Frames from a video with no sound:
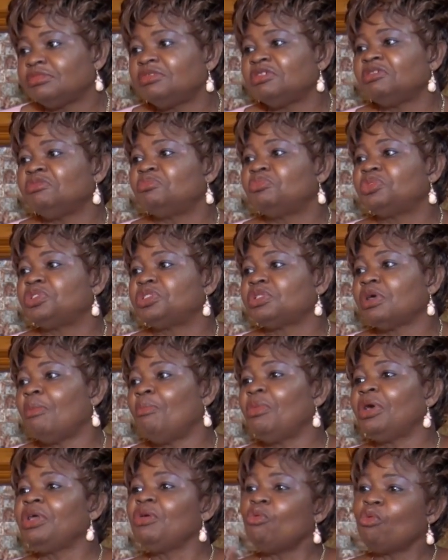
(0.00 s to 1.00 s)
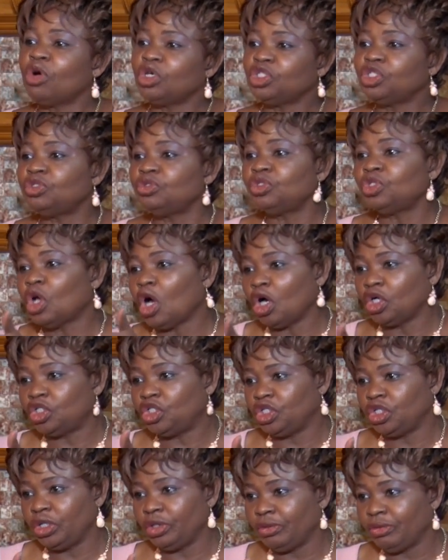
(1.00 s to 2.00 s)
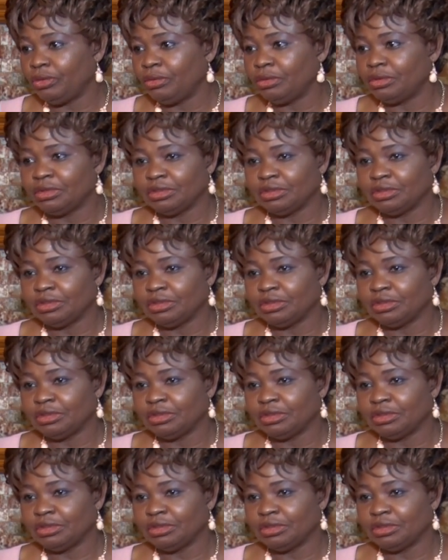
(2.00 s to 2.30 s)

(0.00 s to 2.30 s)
if somebody wants to talk to you,